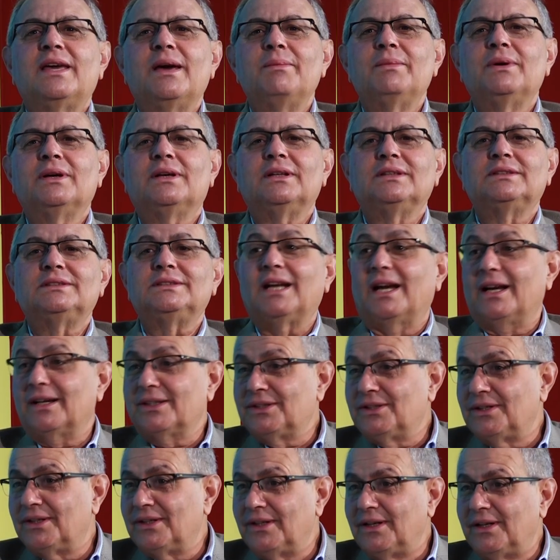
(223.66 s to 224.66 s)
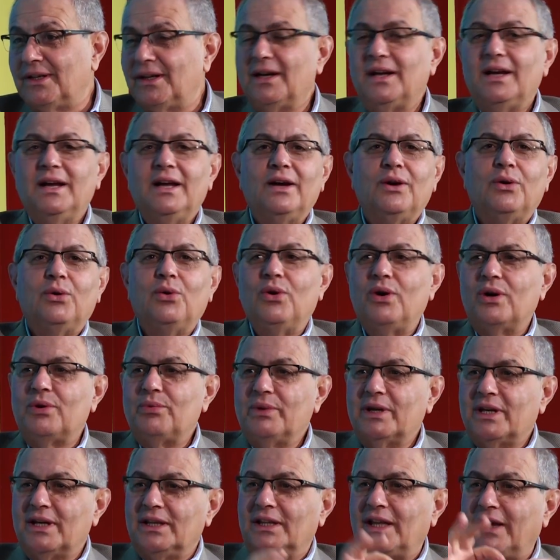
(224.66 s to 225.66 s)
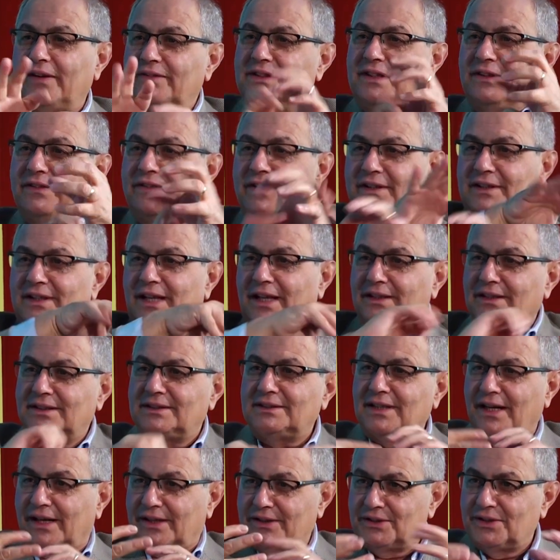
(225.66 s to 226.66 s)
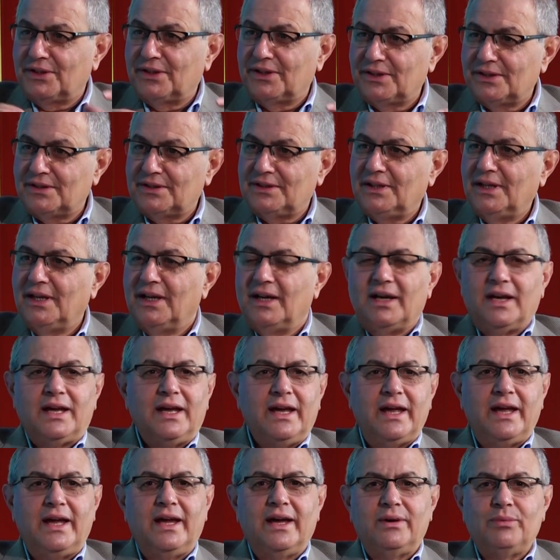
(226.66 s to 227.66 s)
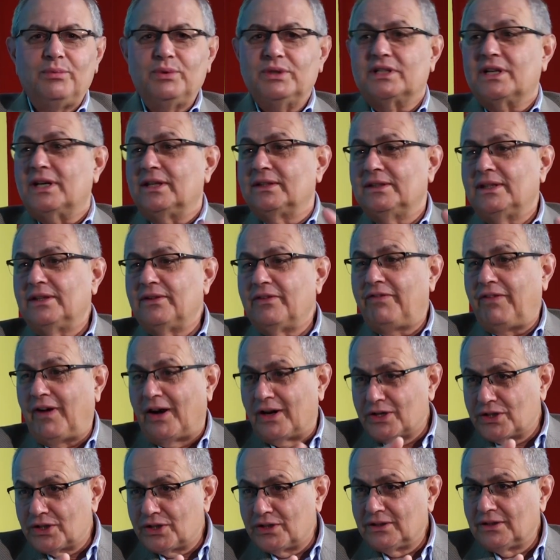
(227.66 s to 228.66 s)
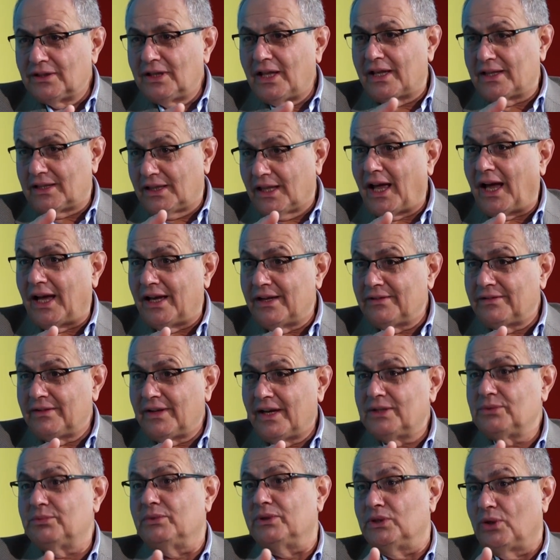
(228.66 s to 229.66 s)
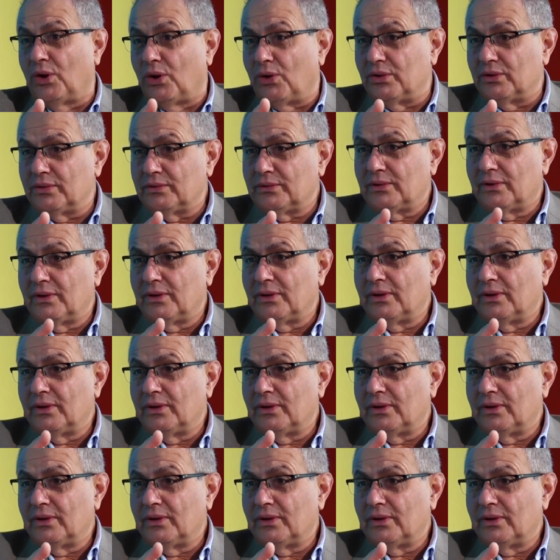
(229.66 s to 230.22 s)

chemical structure or we can have different other structures which can function like life as we know.